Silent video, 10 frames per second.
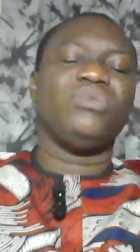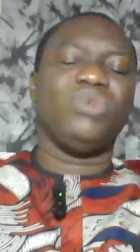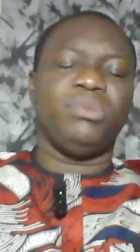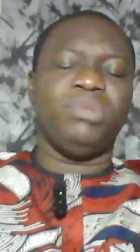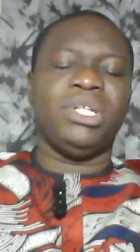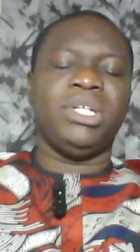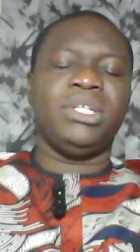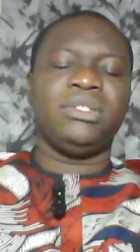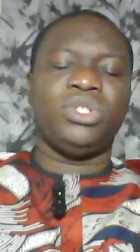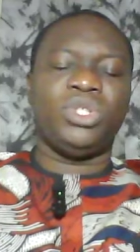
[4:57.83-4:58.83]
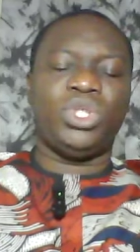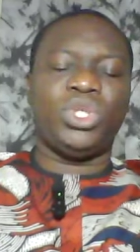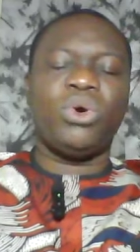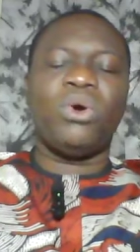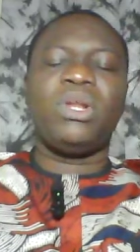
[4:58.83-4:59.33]
will be
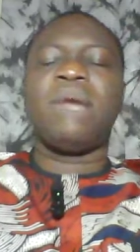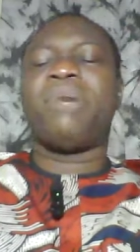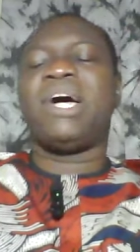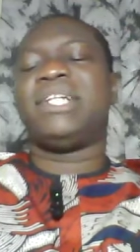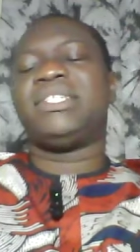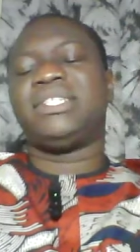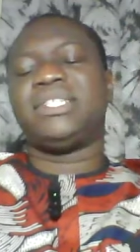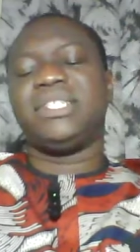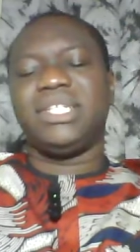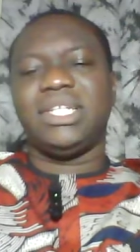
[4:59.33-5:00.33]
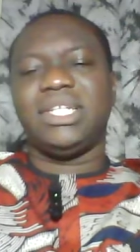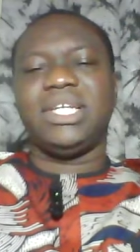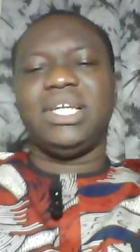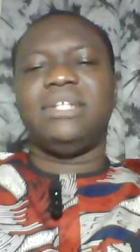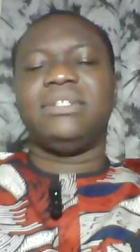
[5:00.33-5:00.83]
torn apart
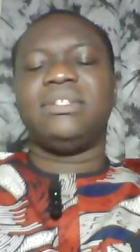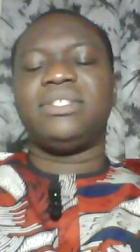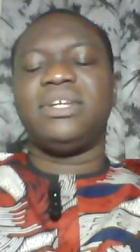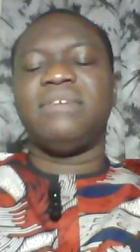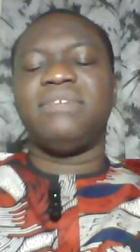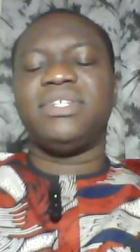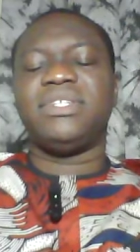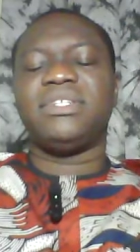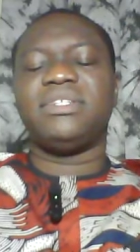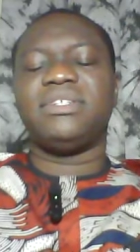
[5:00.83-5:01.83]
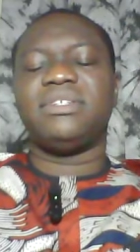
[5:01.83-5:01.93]
in this service.